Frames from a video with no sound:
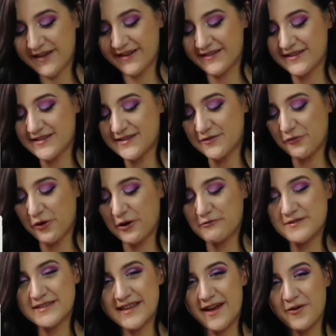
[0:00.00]
this is fragrance
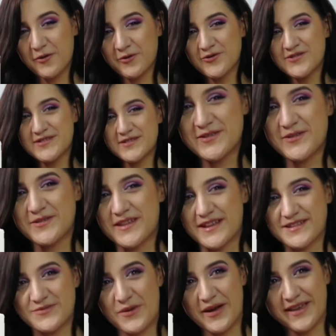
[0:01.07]
I own, so that's
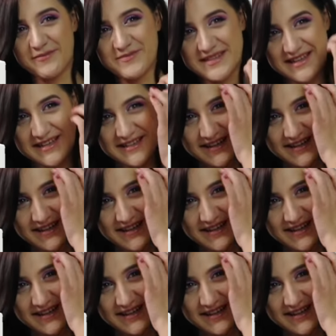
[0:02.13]
why I'm saying that.